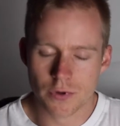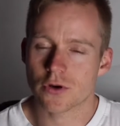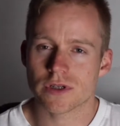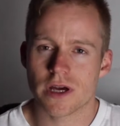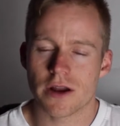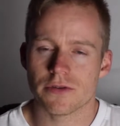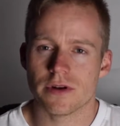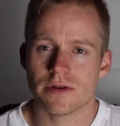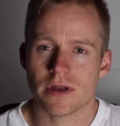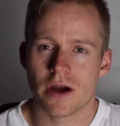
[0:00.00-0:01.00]
Good data
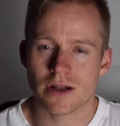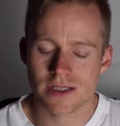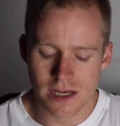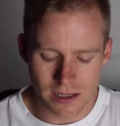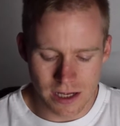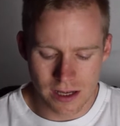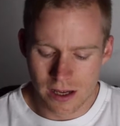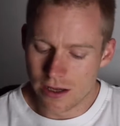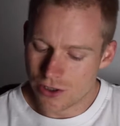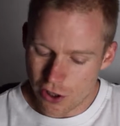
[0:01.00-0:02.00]
on CLA.
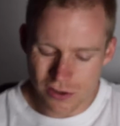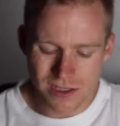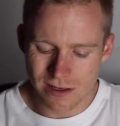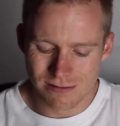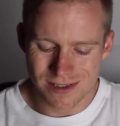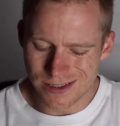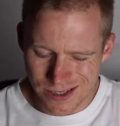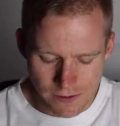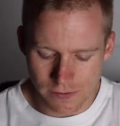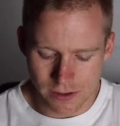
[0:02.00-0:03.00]
Dosing,
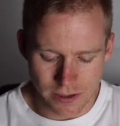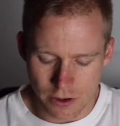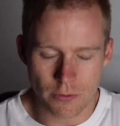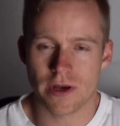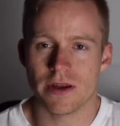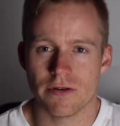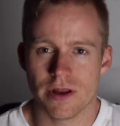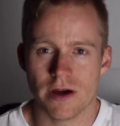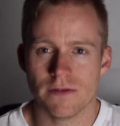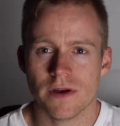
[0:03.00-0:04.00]
definitely nowhere near
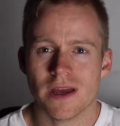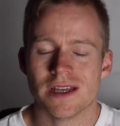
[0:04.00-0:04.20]
enough.